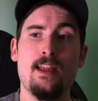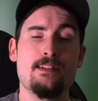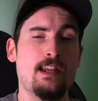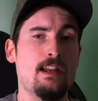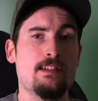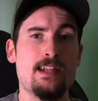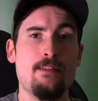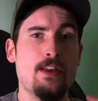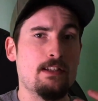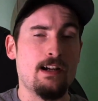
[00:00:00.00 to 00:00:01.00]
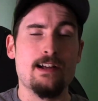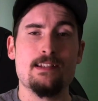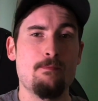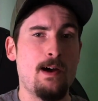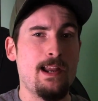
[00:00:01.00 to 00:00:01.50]
It's going to save you
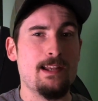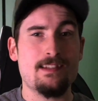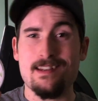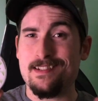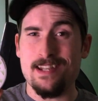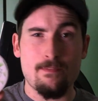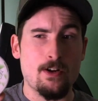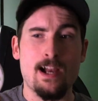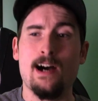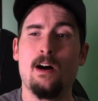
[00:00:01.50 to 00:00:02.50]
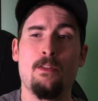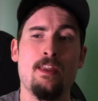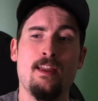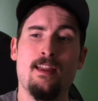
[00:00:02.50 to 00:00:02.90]
tons of money. It's going to save your health.